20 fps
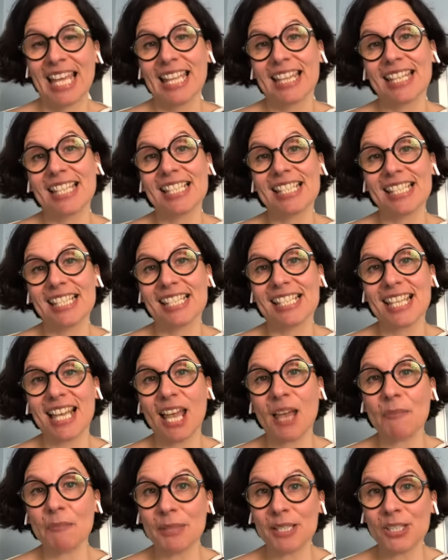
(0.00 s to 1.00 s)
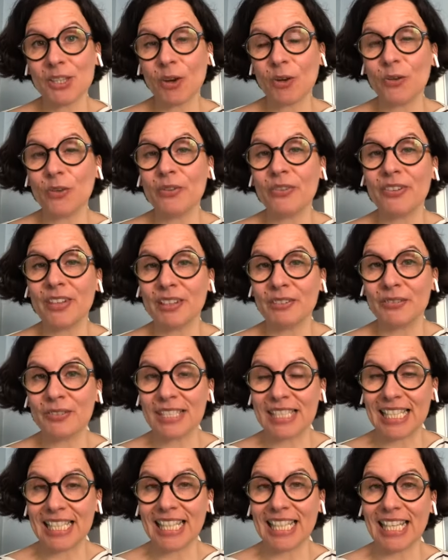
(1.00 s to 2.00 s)
This is episode
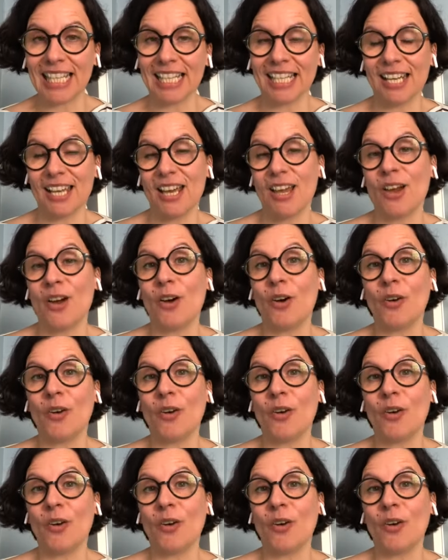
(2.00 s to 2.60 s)
15